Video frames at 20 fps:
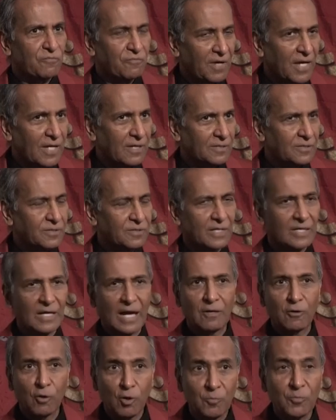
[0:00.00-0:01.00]
felt, I
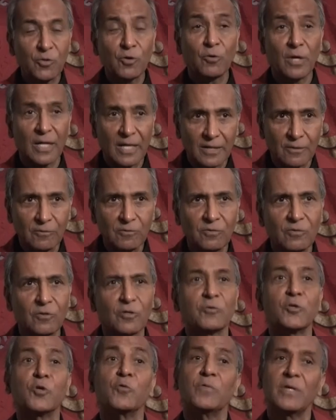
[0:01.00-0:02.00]
hope you have or
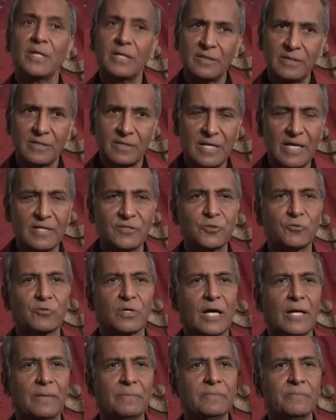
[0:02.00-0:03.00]
you will in the days to
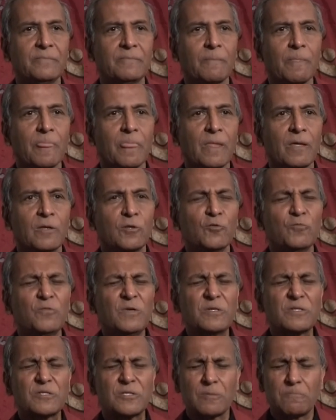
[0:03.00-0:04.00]
come, you
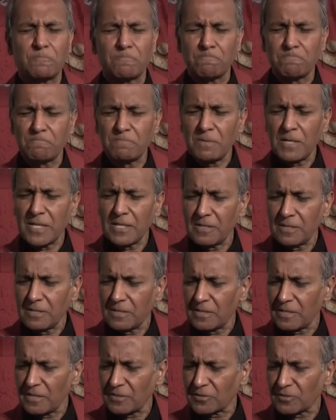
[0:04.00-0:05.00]
feel
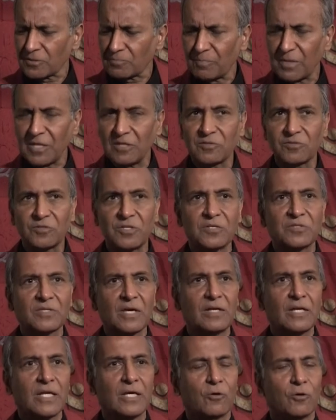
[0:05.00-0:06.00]
tremendous peace
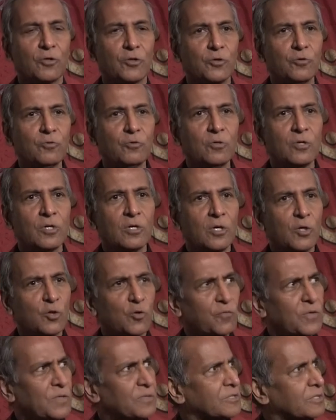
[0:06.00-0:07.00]
descending on you. You
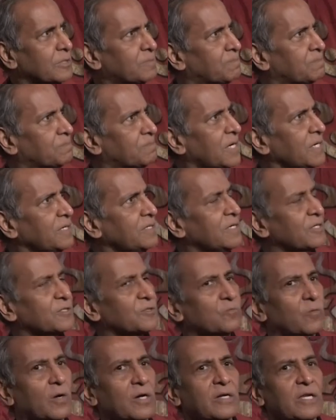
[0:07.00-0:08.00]
feel tremendous
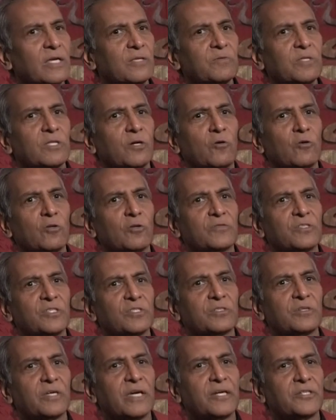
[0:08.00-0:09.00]
oneness with the whole of this
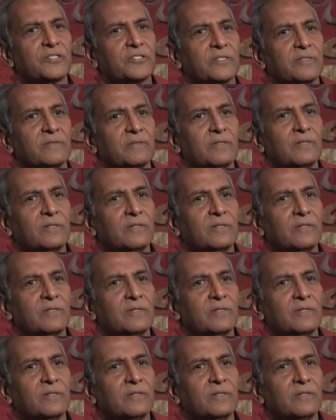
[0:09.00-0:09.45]
creation.